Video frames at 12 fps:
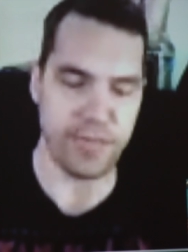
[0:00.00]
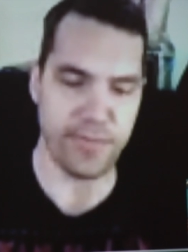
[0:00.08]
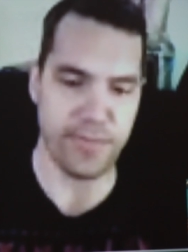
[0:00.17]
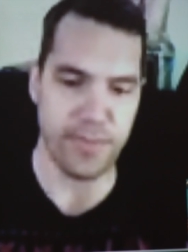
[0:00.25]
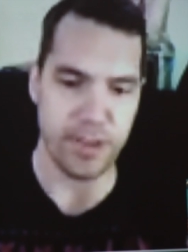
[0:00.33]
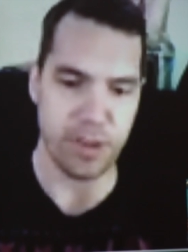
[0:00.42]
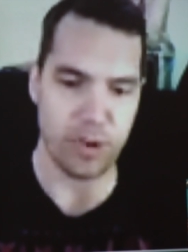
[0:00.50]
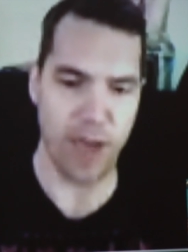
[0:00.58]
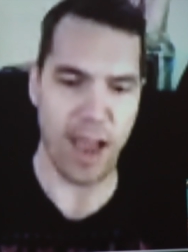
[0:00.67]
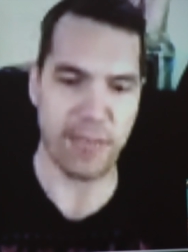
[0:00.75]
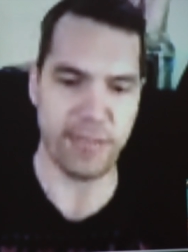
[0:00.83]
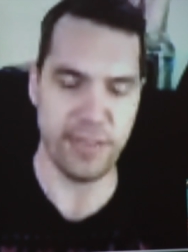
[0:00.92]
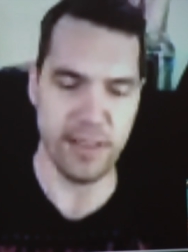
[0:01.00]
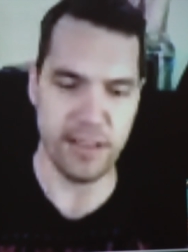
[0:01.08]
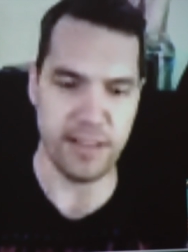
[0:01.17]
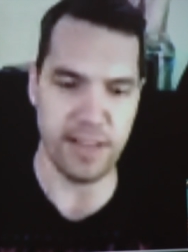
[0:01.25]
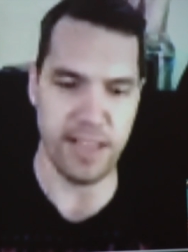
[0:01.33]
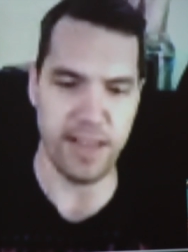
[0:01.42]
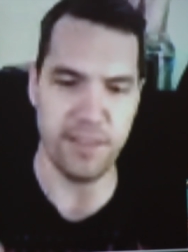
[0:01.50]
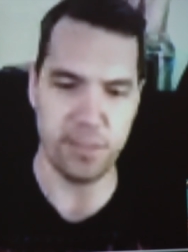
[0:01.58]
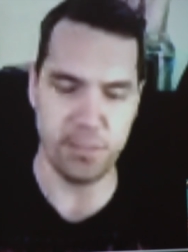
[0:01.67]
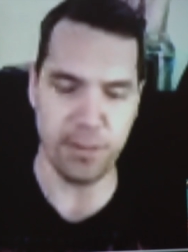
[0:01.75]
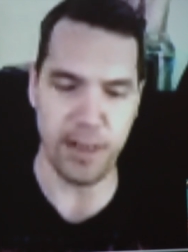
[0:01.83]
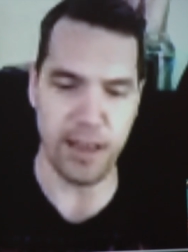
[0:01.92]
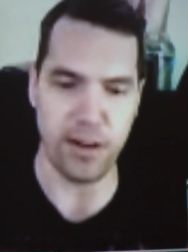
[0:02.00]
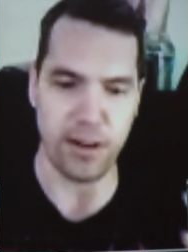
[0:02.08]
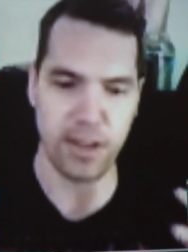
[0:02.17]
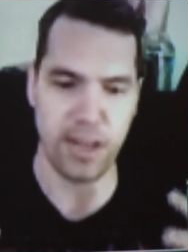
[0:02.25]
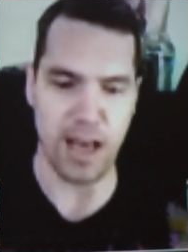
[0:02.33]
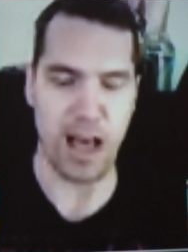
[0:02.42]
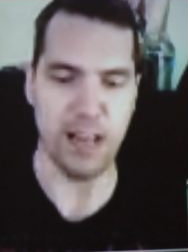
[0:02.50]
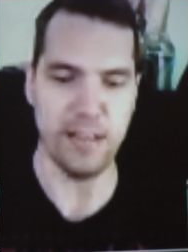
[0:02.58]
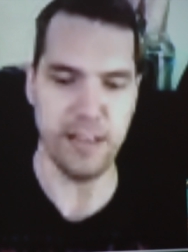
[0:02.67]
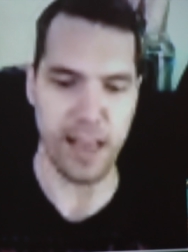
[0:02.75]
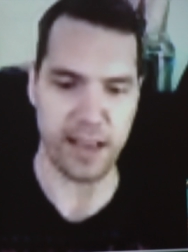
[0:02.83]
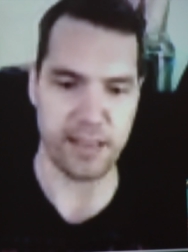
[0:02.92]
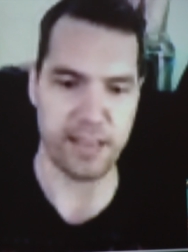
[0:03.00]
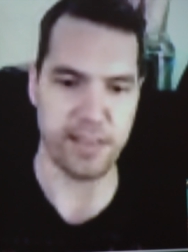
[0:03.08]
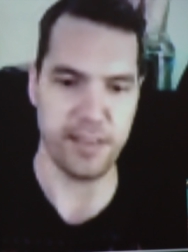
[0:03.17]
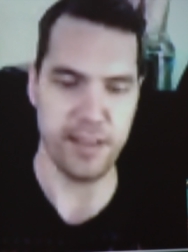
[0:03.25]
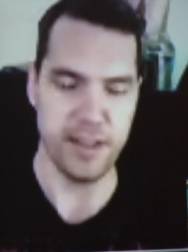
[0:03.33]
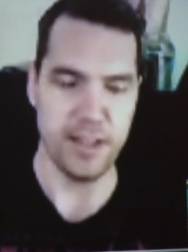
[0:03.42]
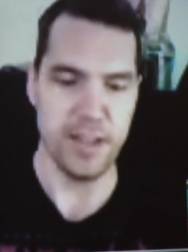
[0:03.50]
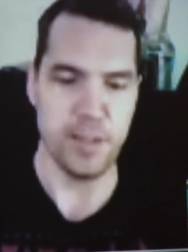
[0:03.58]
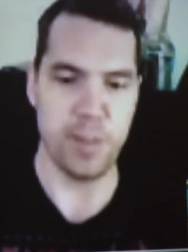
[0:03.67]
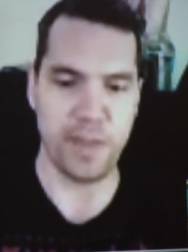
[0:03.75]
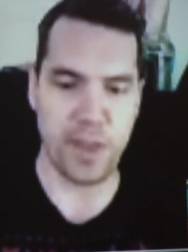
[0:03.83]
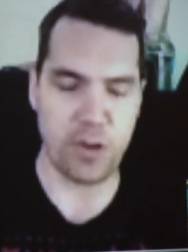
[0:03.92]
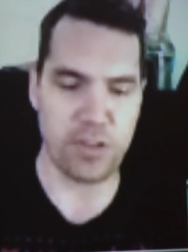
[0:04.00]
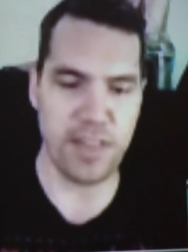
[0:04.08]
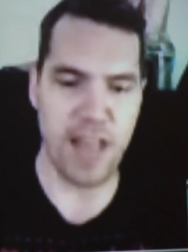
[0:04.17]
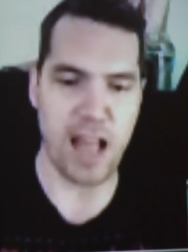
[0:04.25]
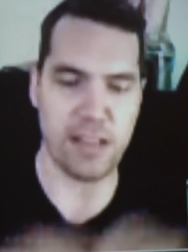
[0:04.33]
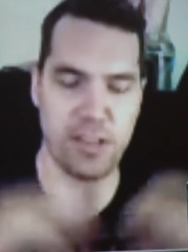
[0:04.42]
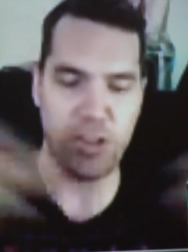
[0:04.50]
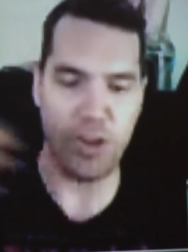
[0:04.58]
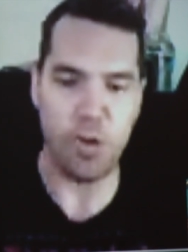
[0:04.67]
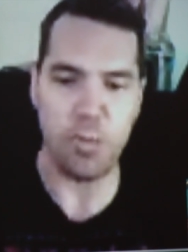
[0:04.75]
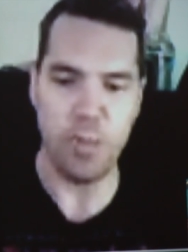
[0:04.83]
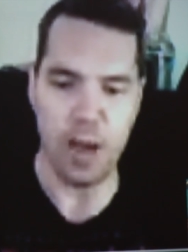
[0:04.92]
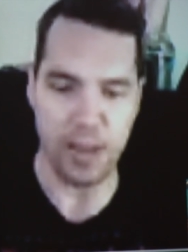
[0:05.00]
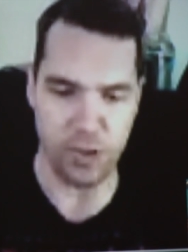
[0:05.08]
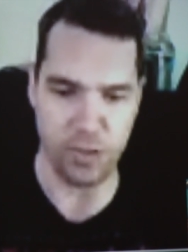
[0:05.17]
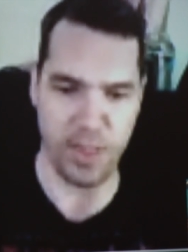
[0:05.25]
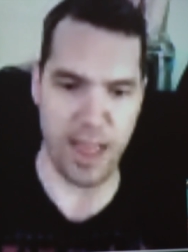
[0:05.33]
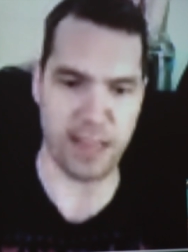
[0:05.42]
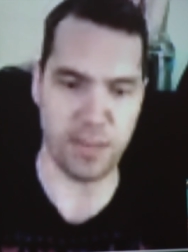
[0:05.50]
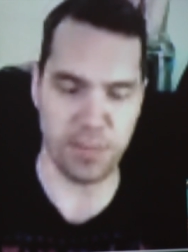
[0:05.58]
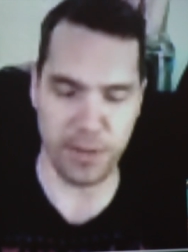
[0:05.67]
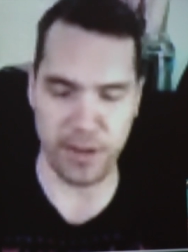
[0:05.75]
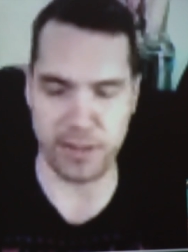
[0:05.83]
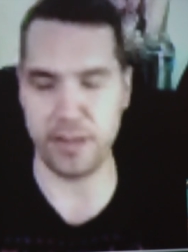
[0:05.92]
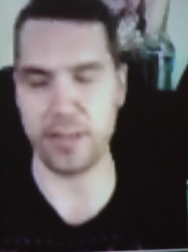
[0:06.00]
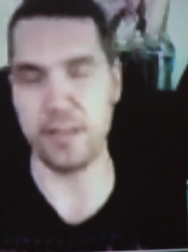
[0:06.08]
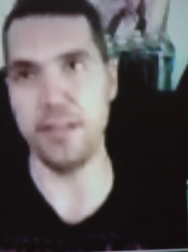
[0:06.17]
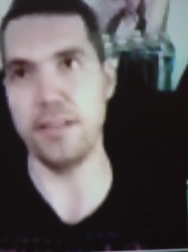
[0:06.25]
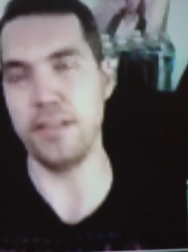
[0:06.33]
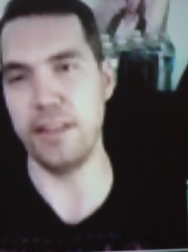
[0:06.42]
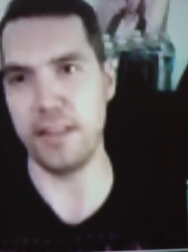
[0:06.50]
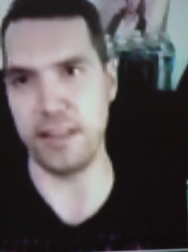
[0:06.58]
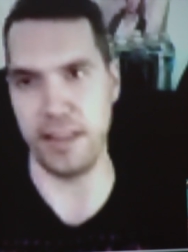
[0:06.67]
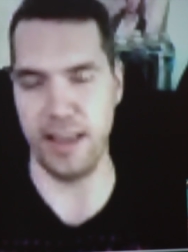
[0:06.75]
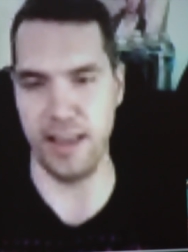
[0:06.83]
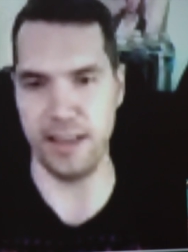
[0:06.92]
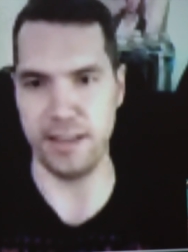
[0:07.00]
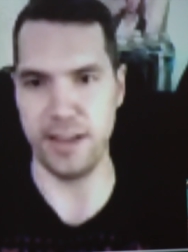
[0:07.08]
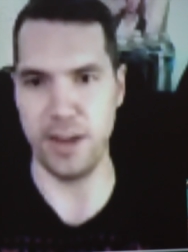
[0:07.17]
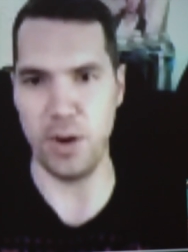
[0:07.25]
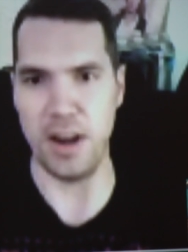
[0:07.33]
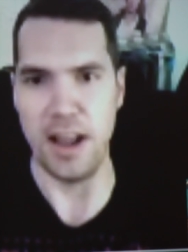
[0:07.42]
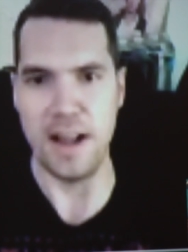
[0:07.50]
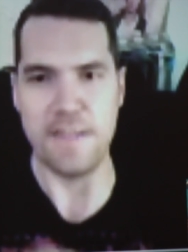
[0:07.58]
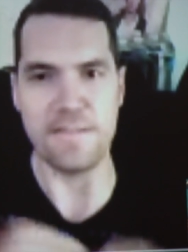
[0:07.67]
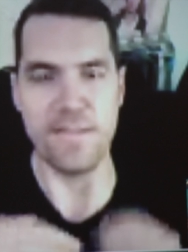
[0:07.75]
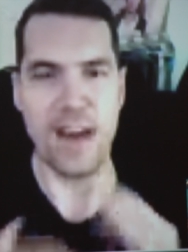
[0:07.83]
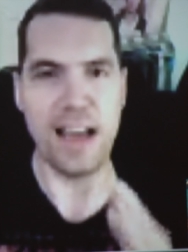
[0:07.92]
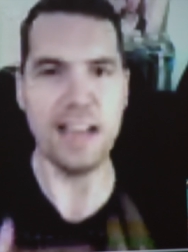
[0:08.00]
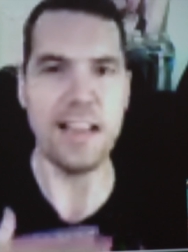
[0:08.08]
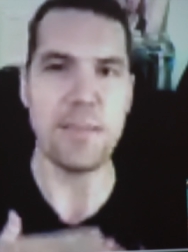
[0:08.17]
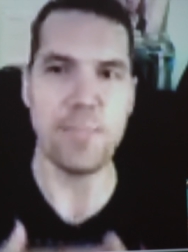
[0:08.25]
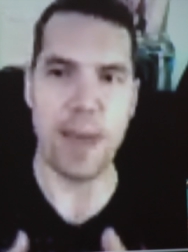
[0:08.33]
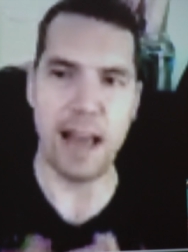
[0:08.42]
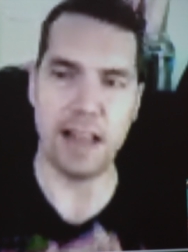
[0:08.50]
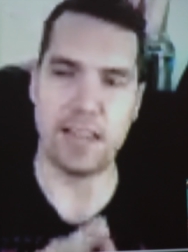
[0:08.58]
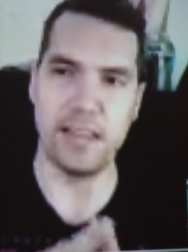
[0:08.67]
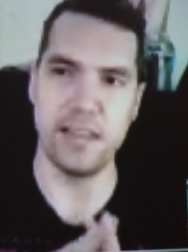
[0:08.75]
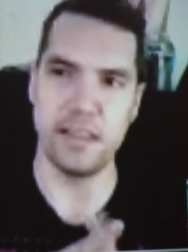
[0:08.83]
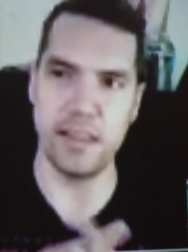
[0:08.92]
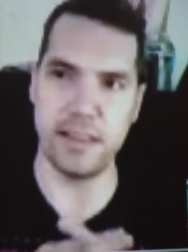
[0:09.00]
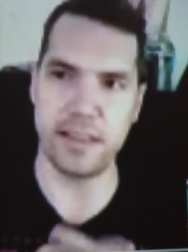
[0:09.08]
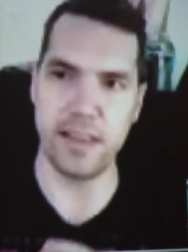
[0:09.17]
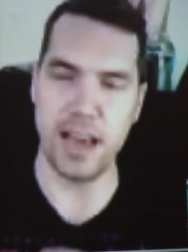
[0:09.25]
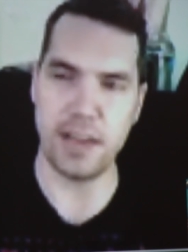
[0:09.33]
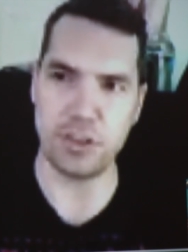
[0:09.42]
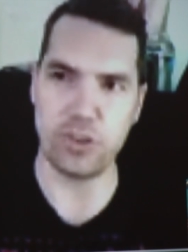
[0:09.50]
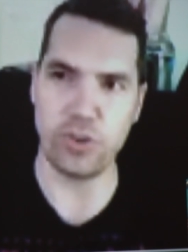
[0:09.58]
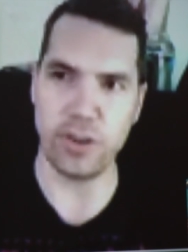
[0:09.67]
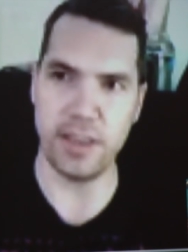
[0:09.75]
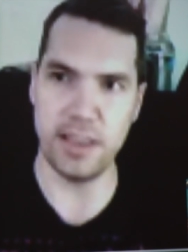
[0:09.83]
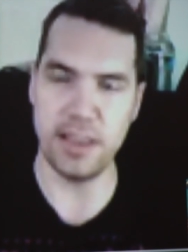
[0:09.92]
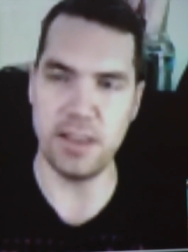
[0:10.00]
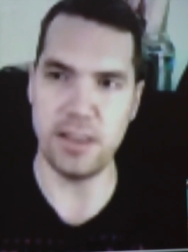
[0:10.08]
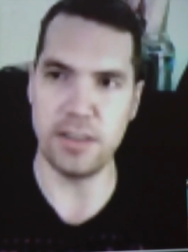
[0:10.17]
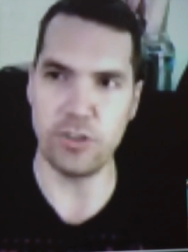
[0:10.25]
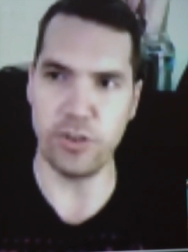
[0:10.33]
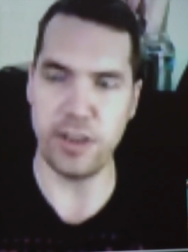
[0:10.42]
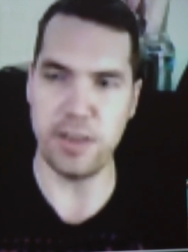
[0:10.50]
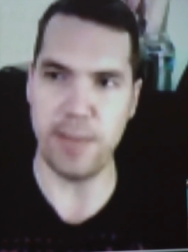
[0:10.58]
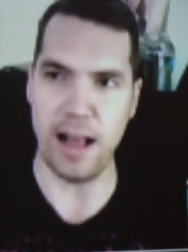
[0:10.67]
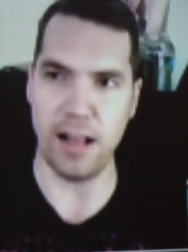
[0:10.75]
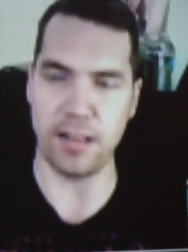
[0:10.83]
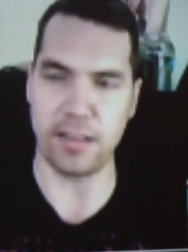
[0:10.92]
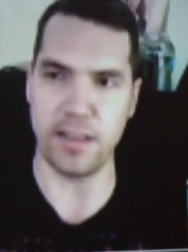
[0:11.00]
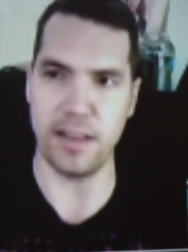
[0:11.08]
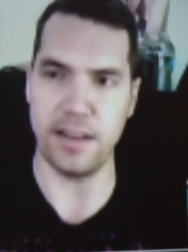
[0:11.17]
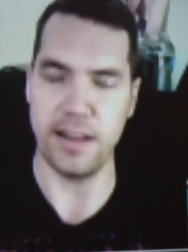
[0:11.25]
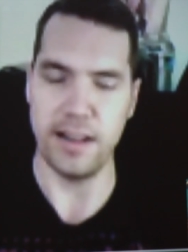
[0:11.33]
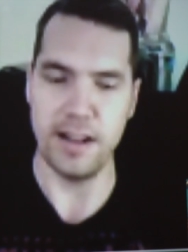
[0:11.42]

there's enough crafting to give the player context. But there's not so much that the player says, oh, this again, you know? And finding that balance is, is kind of a tricky tricky balance. That